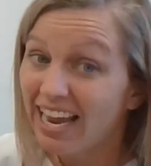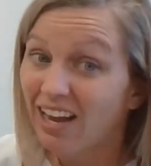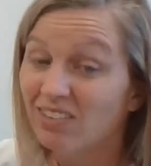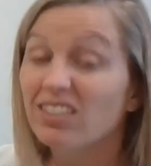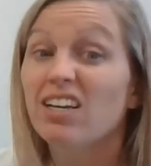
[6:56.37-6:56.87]

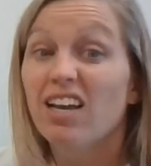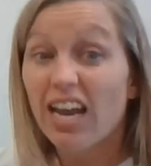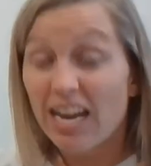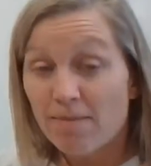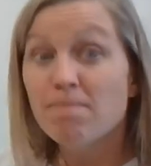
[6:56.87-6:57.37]
sound
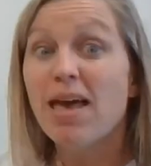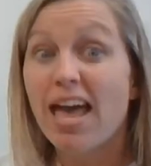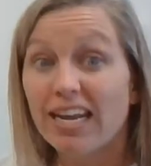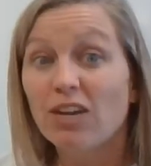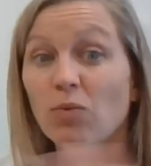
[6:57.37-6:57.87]
in
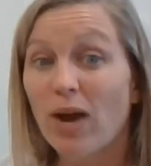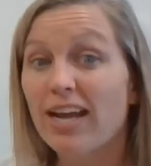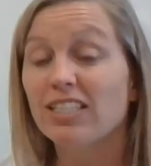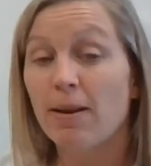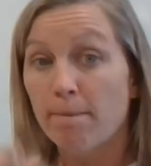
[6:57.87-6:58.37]
many
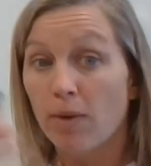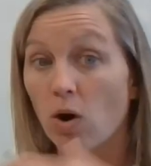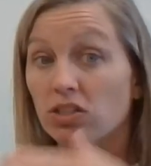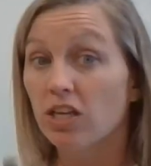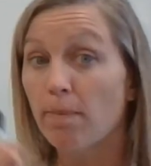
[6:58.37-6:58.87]
ways, in
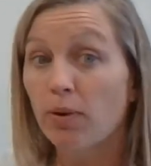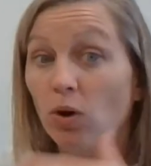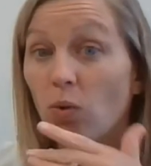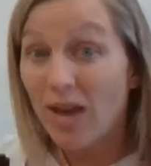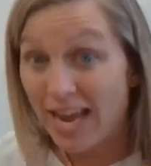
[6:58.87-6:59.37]

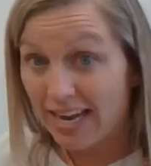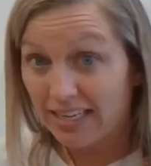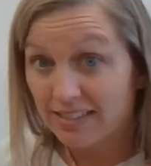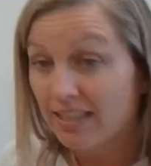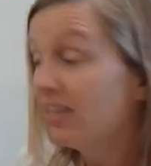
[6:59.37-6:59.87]
multiple ways.